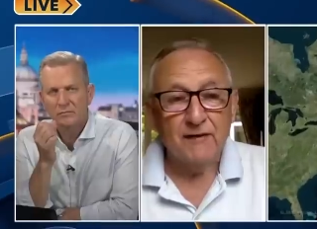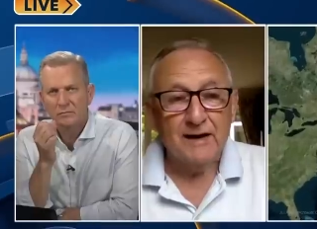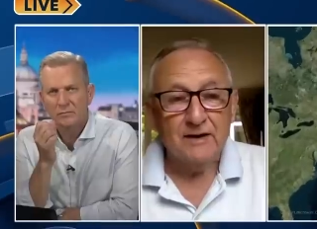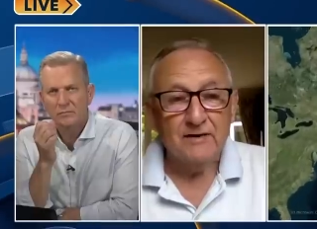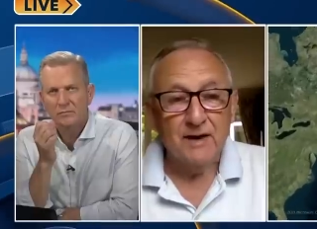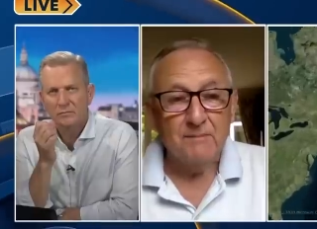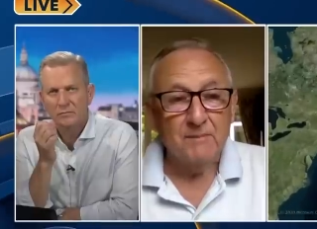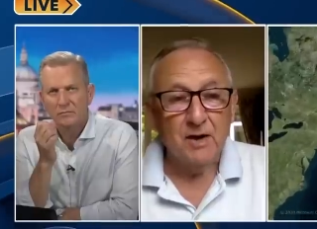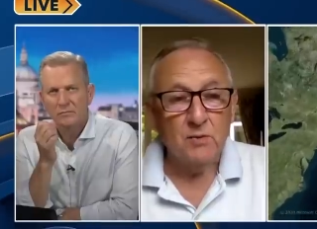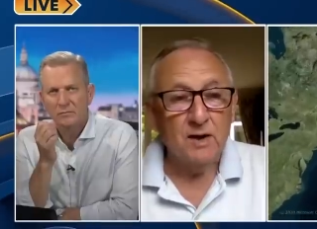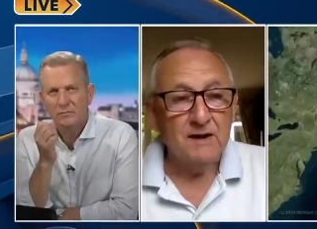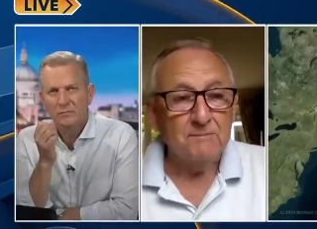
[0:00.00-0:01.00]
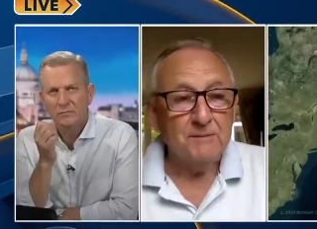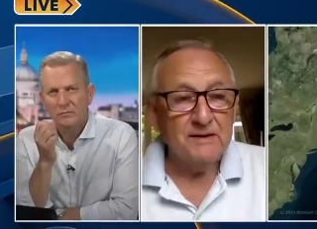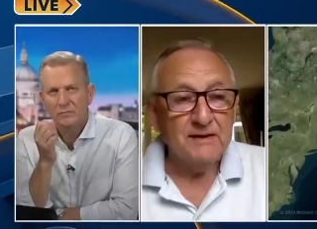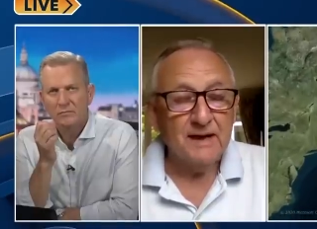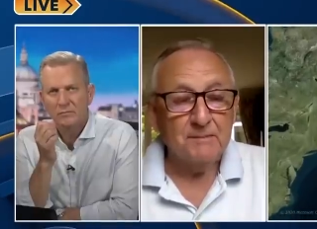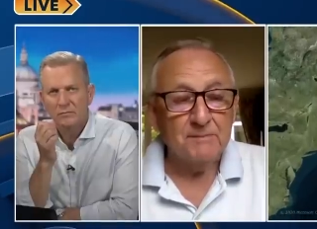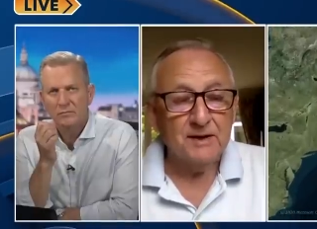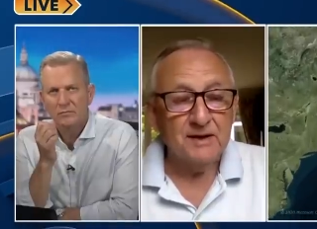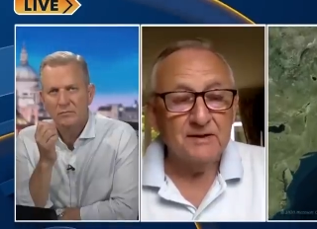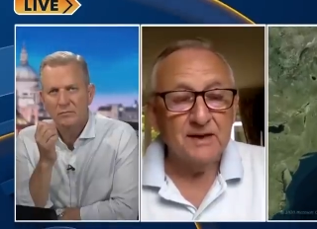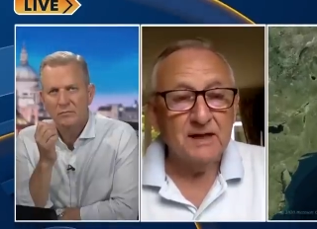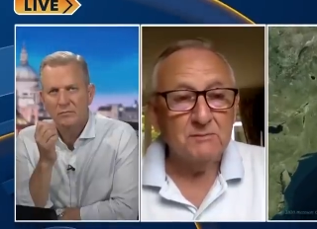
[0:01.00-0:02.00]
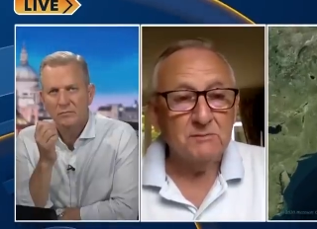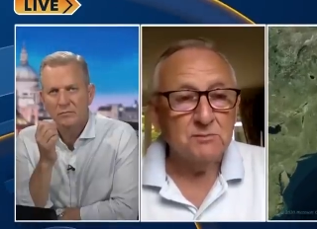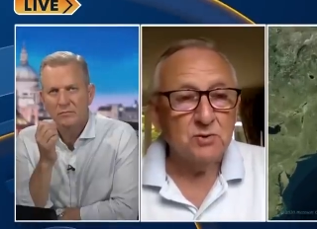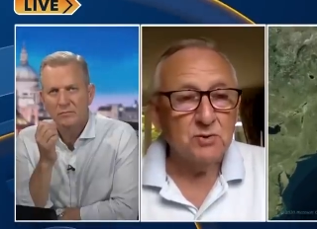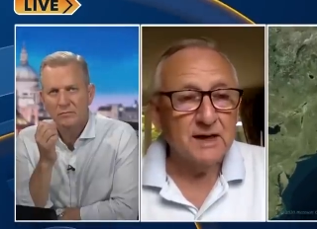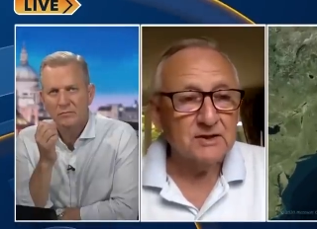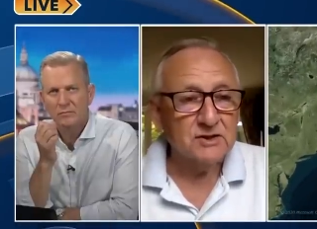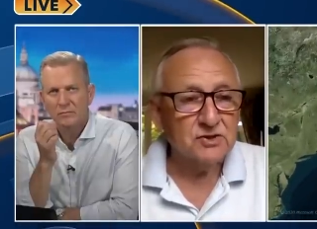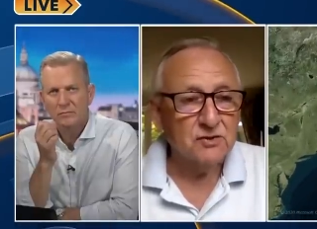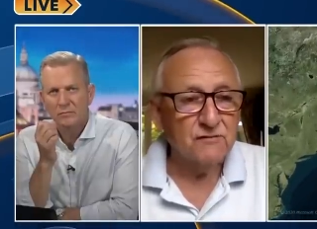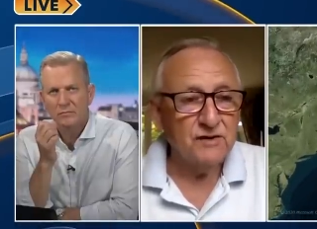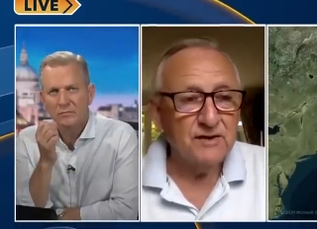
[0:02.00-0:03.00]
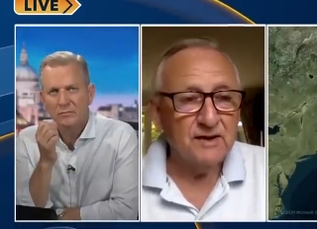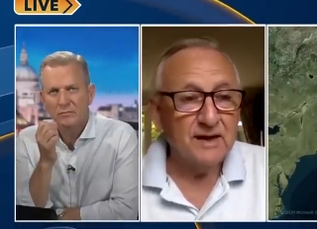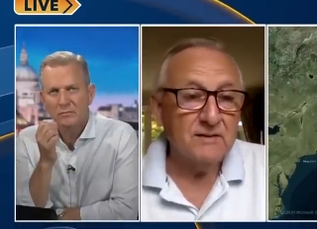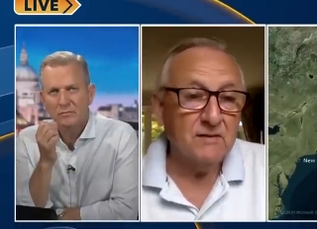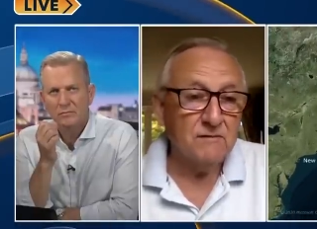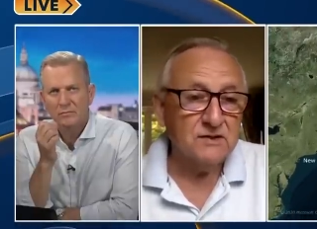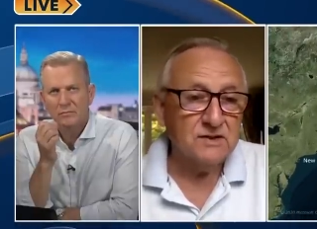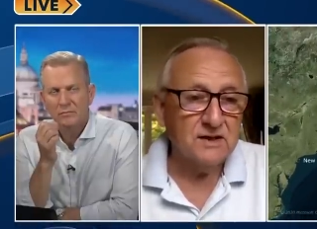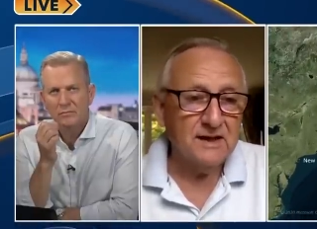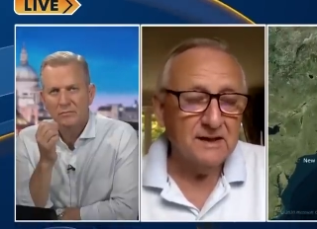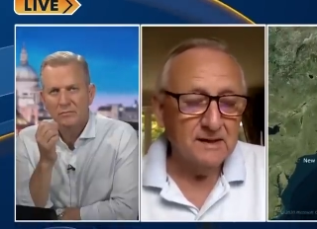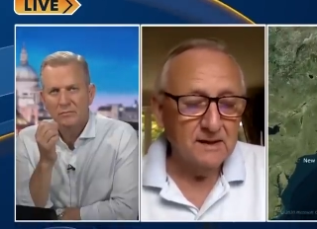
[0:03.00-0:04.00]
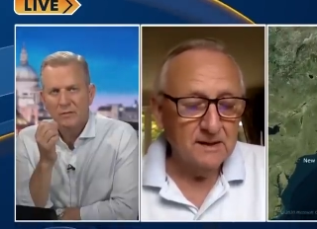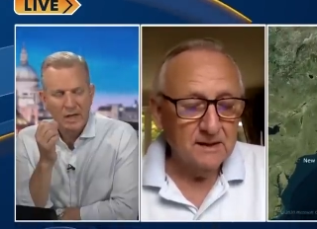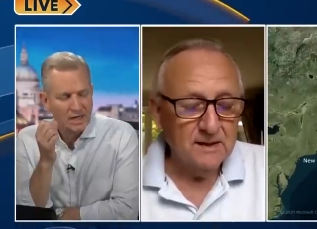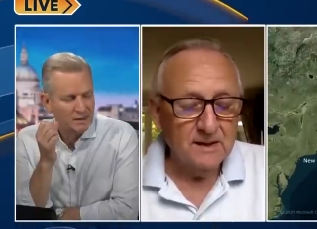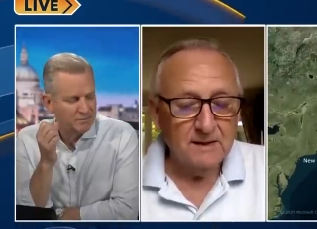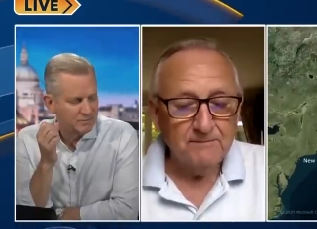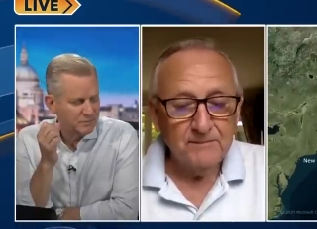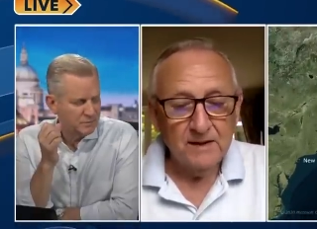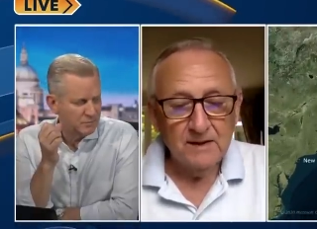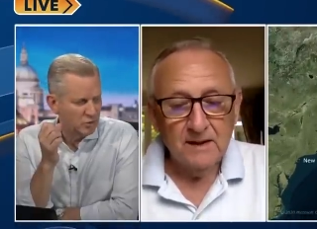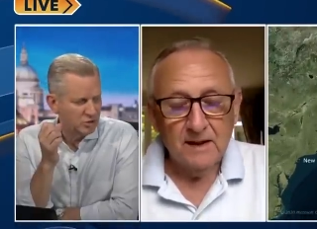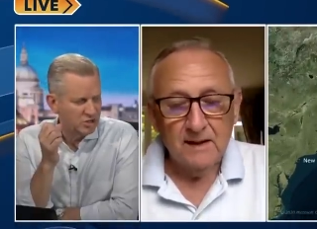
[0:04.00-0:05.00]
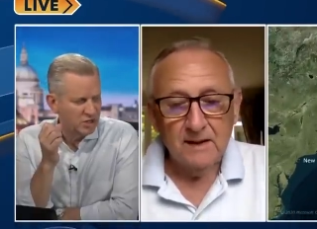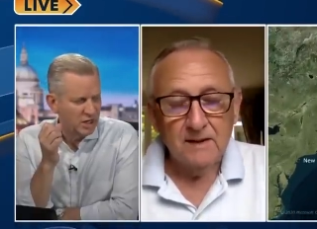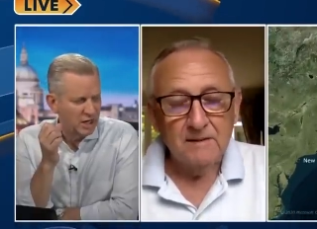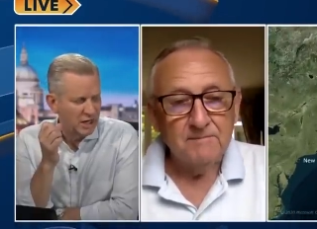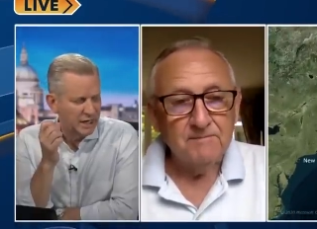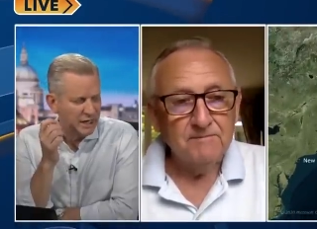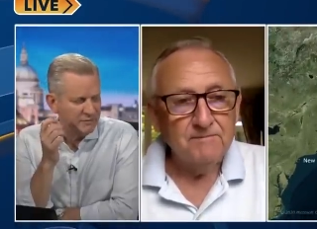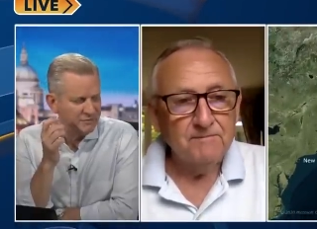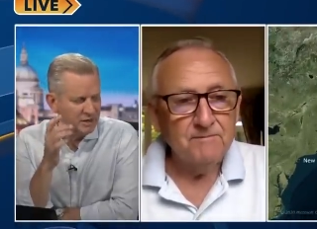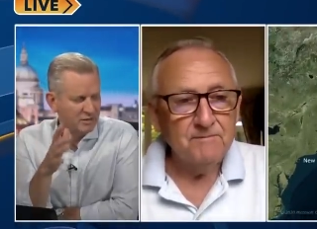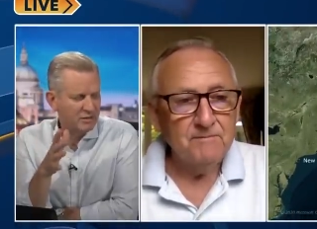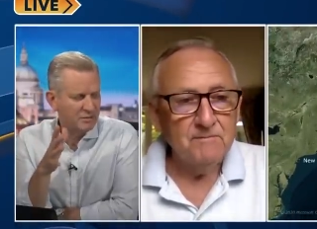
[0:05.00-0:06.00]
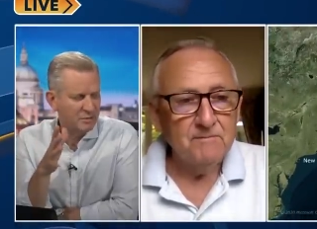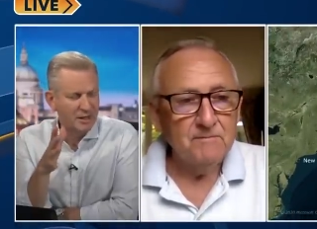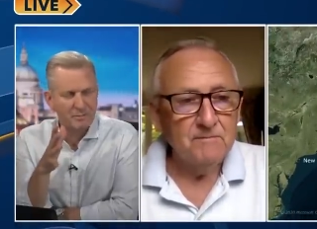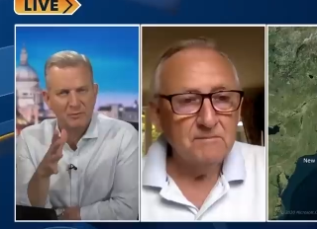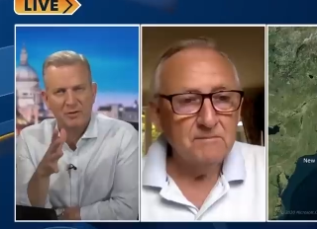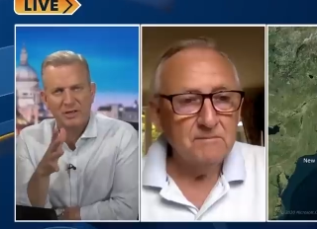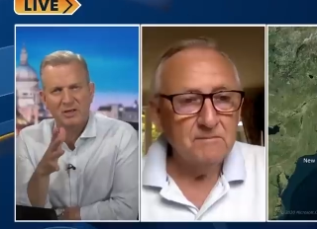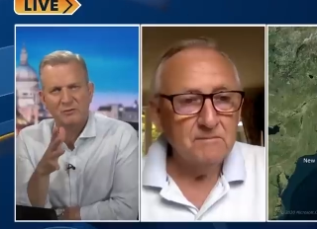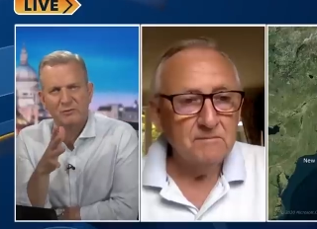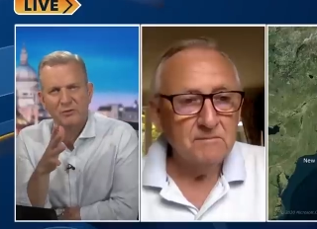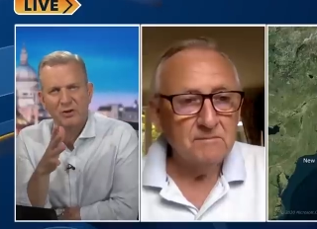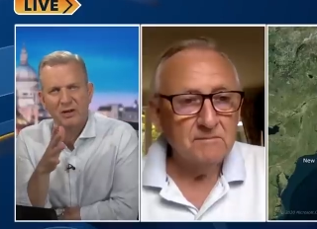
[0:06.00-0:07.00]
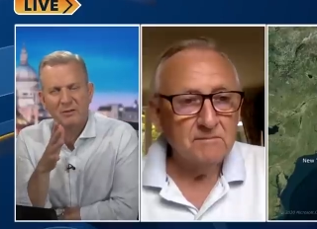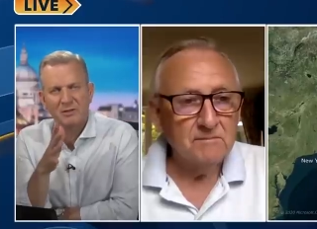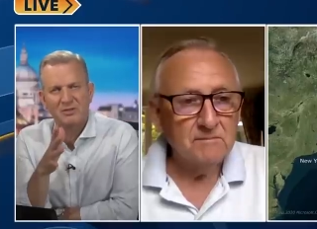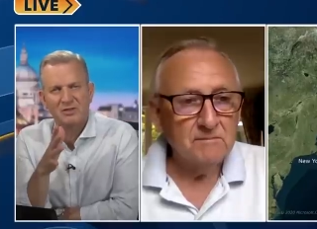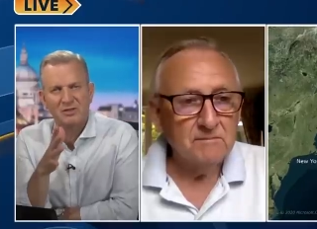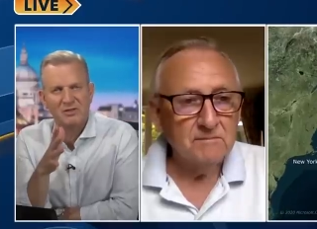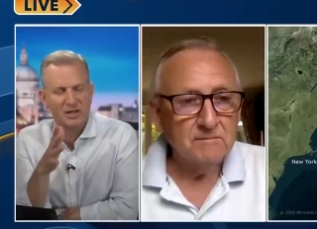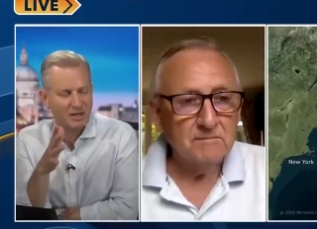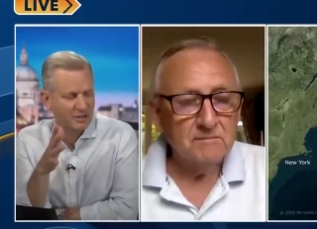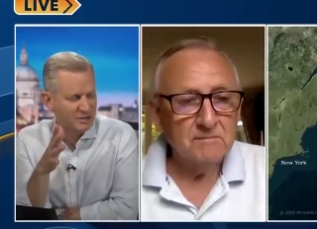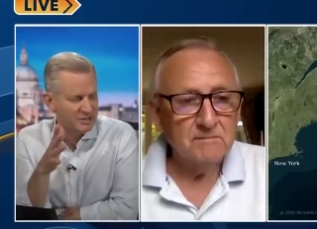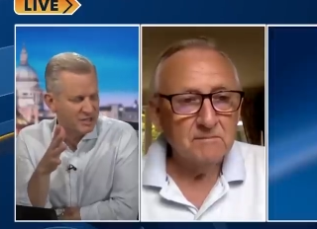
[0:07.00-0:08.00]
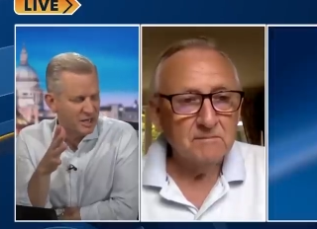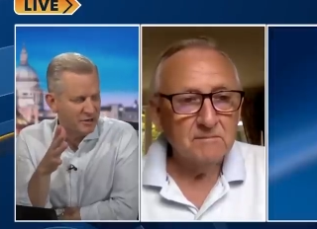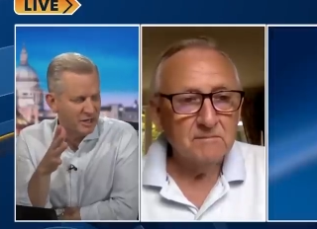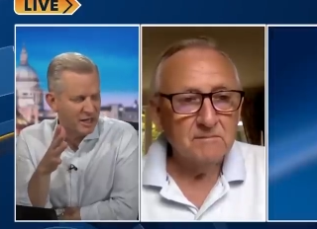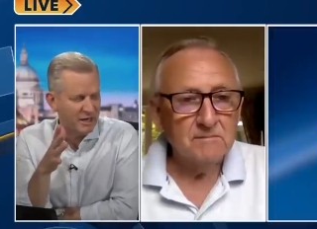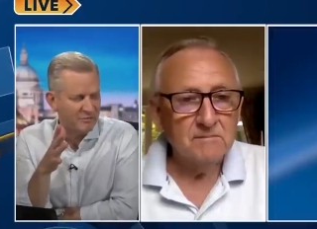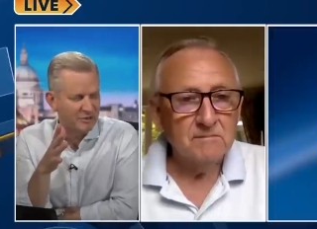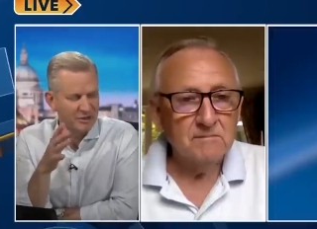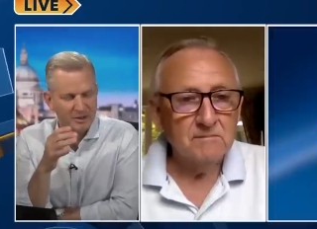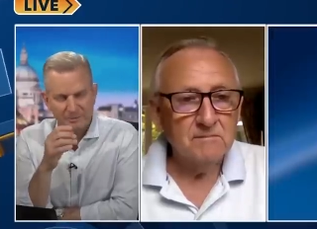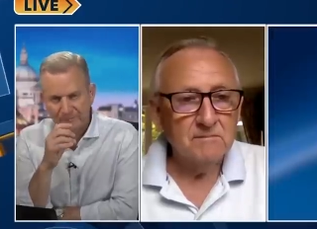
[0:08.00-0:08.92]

Speaker 1: failure, and it might well have been that, but I think it was more catastrophic than that, obviously. Um, um, Roger, I have
Speaker 2: nothing but admiration for you, and I must just tell you this: Terry Cavender,